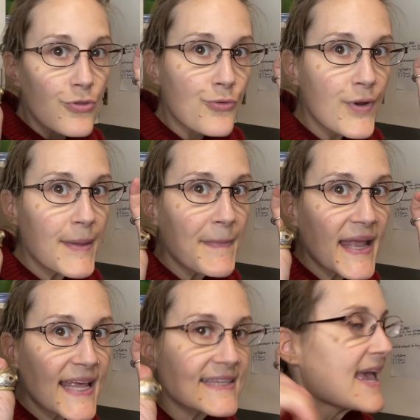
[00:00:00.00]
three
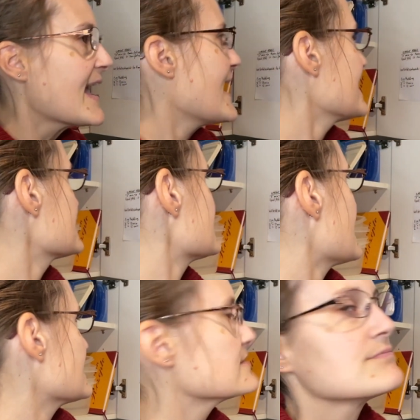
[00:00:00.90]
minute eggs
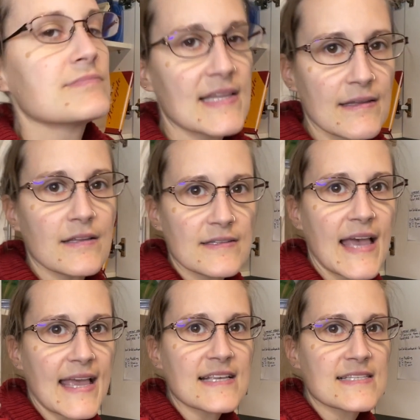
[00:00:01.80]
that
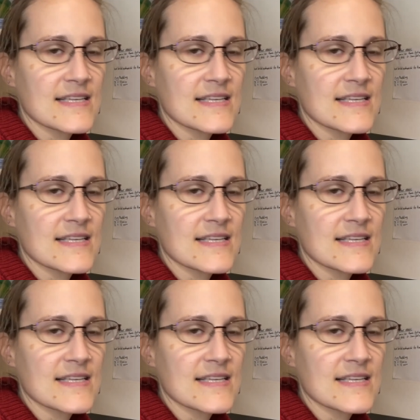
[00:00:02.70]
takes